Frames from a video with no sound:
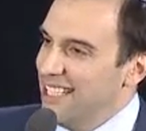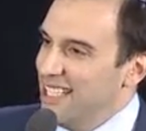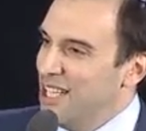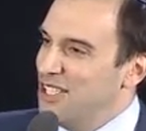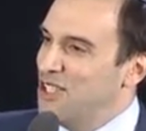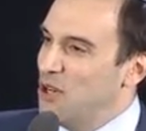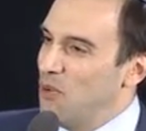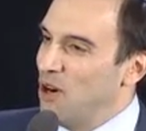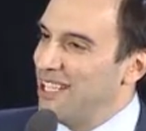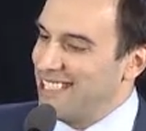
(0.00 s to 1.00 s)
These two
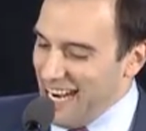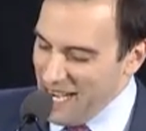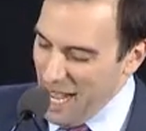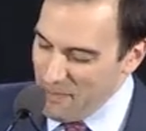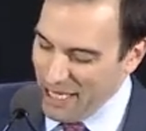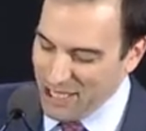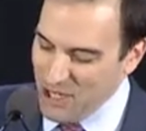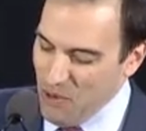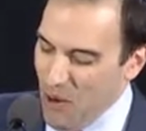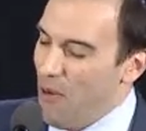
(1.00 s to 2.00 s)
were a dynamic
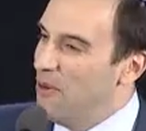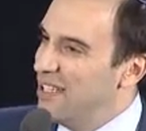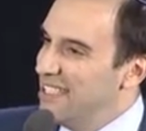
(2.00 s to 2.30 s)
duo,